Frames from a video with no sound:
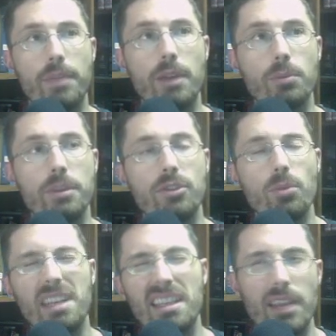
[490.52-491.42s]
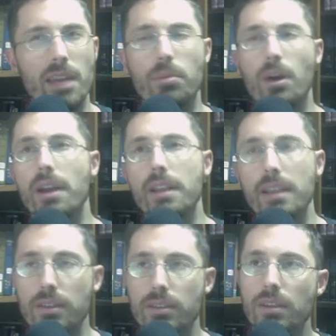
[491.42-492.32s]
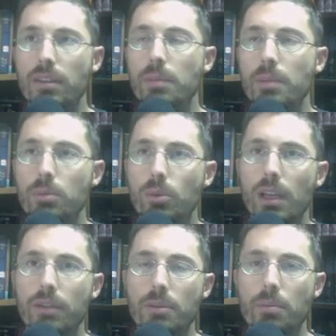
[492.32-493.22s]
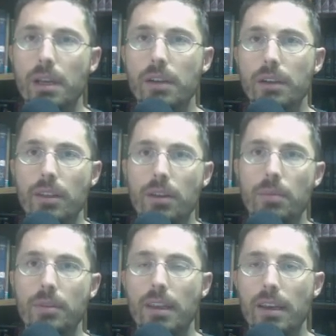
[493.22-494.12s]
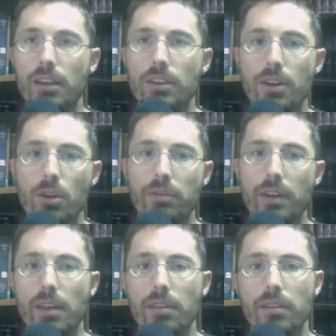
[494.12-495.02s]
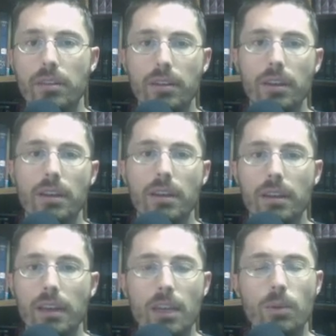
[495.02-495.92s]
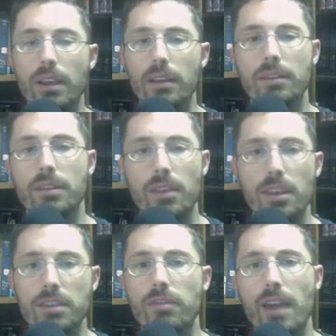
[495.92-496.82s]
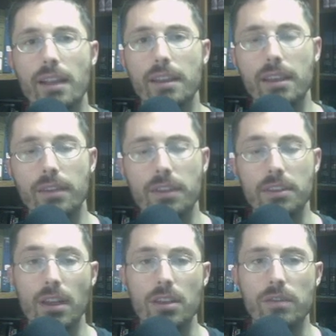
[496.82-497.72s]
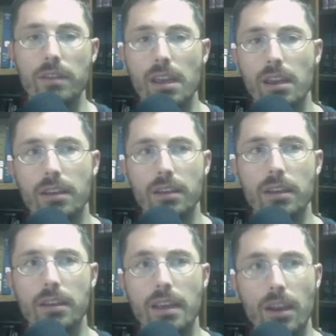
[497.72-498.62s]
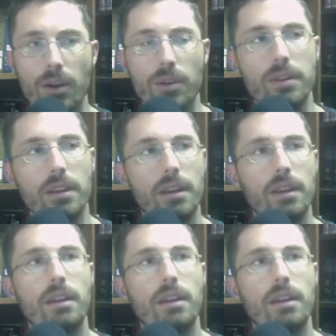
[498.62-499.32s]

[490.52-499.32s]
there will be so many dead bodies that people will have to bury their dead in Topheth, and anyway, this valley of the sons of Gihon,